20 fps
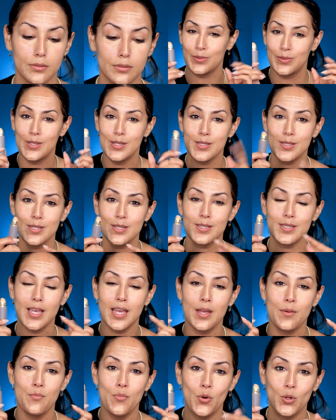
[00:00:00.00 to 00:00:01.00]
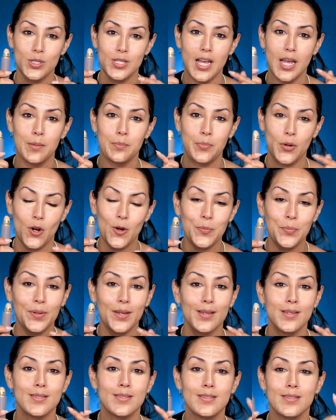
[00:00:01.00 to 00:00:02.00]
This is a
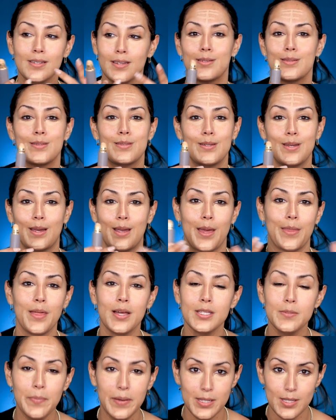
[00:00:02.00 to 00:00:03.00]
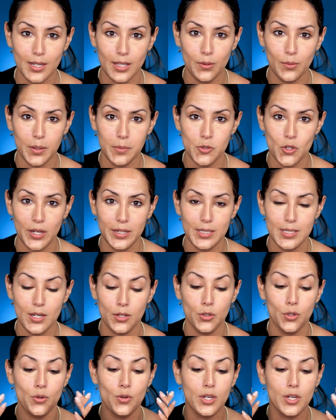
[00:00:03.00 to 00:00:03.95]
multi-purpose stick. That's basically what I'm trying to tell you.